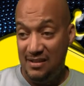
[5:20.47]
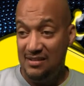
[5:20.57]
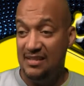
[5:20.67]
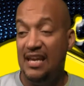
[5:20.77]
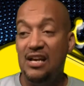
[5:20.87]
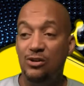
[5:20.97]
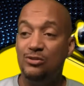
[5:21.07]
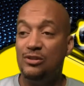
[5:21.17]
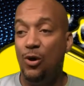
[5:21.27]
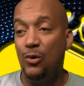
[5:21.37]

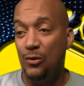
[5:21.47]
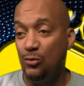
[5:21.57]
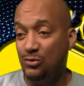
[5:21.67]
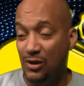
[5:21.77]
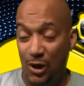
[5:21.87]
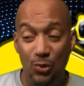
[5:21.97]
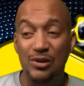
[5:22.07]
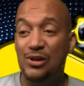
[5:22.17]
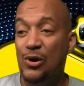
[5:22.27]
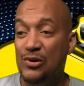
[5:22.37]
Diego's hold,
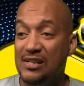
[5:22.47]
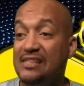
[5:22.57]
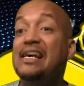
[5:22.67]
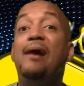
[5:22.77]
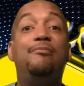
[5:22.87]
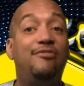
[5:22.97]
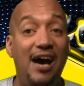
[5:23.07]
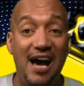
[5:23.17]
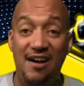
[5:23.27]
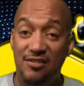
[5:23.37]
holding on in the top
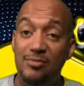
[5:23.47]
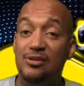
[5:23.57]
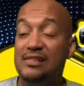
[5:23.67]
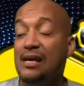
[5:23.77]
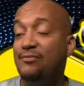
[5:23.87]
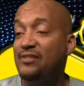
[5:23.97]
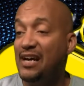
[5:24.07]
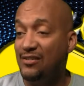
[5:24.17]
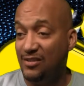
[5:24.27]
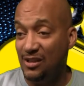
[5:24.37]
5. he been in the top
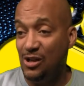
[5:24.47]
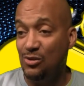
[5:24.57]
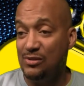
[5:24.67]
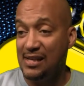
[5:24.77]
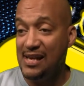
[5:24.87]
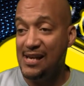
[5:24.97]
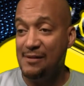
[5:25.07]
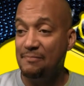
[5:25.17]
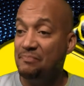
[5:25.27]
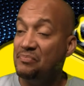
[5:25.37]
5 for a long time.